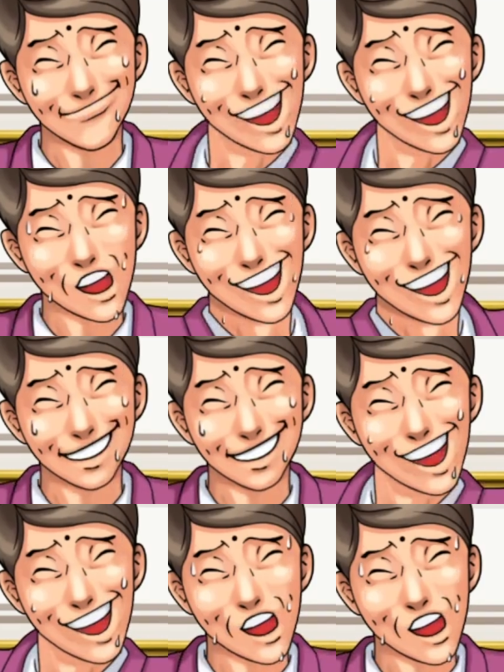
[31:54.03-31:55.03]
Yeah,
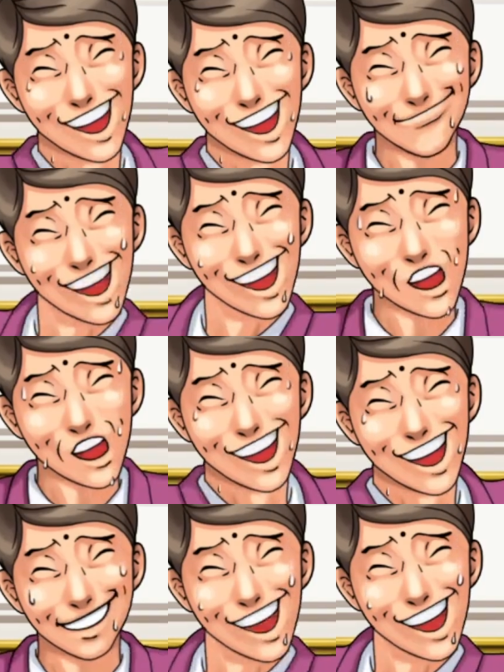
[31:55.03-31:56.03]
the murder weapon.
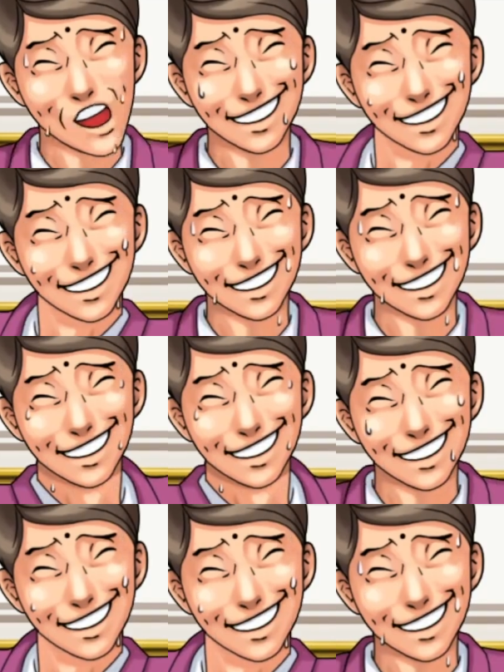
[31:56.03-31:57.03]
The killer used it to
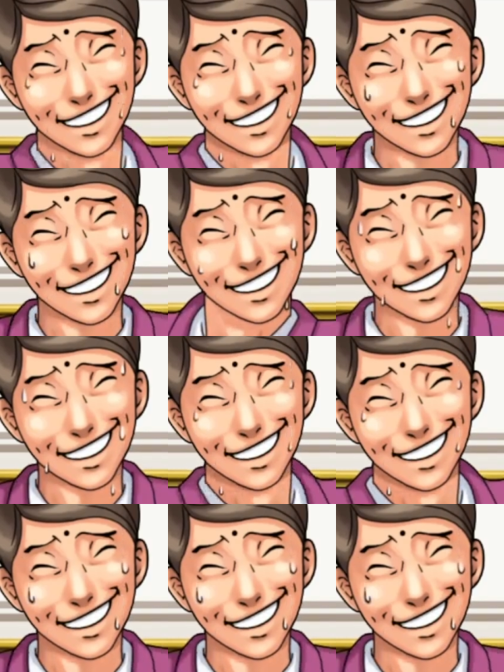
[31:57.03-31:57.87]
hit the victim. What?